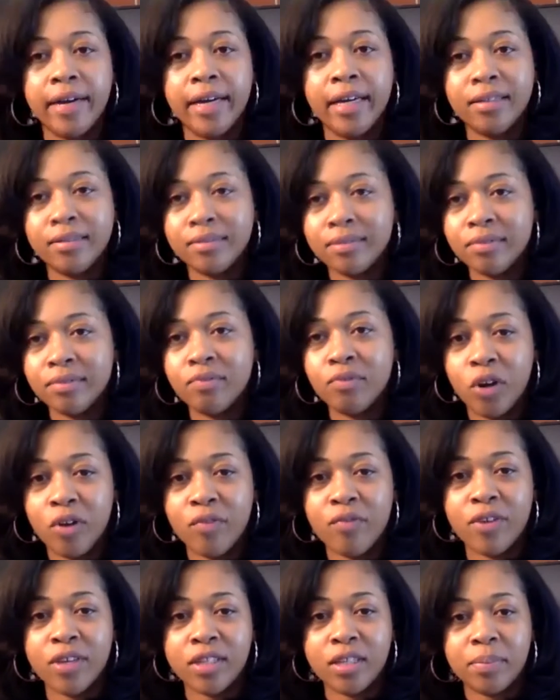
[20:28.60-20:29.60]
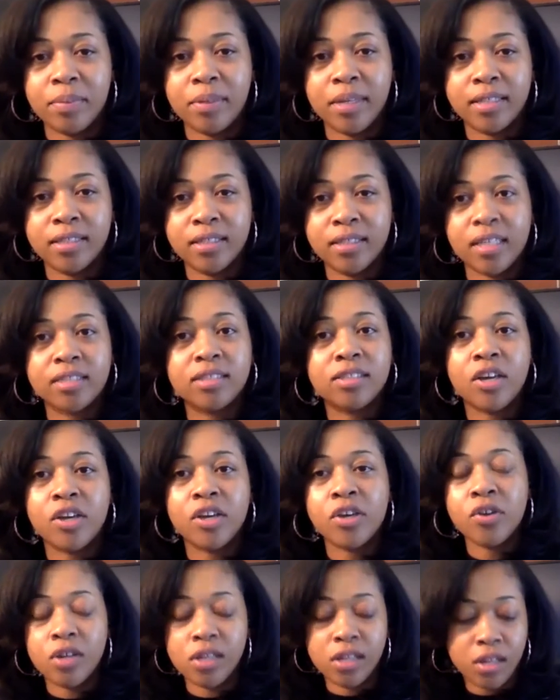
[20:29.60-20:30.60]
right. Four fifty yeah. plus six. So
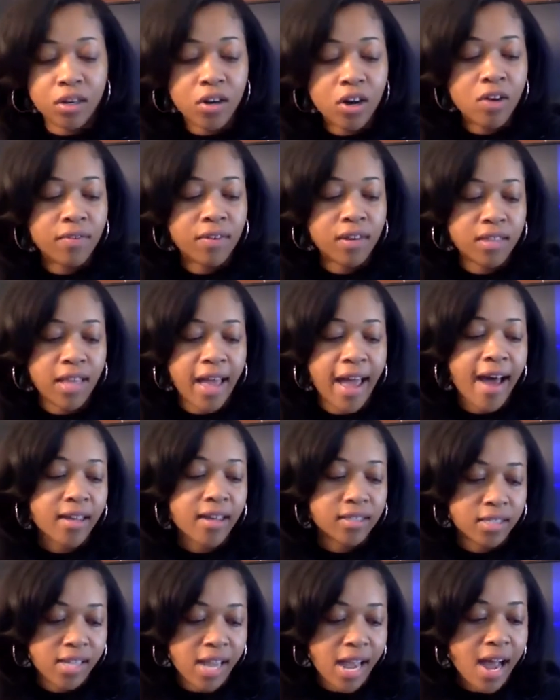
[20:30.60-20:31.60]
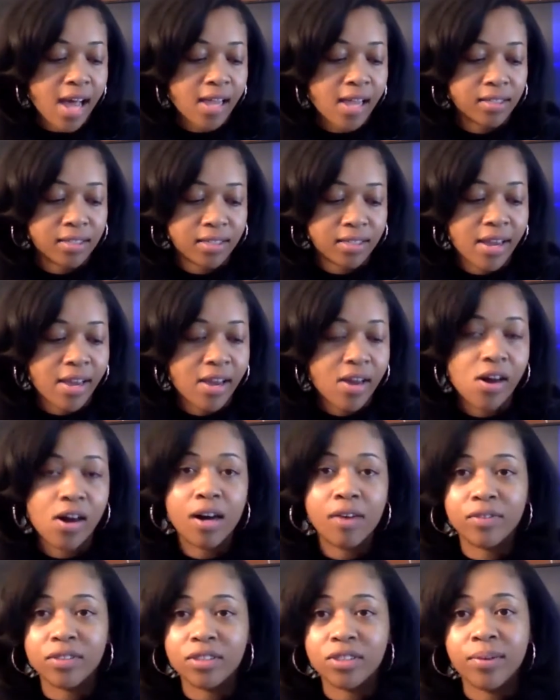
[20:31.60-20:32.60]
you're a little yeah. over a thousand dollars now
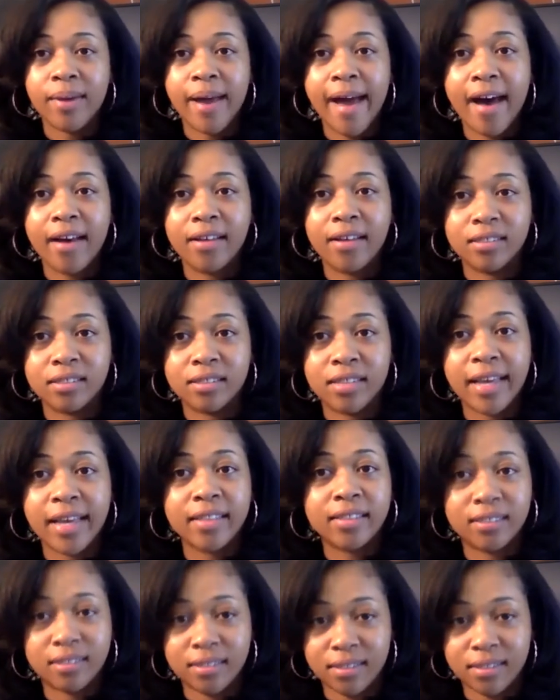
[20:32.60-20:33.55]
off of two houses. That's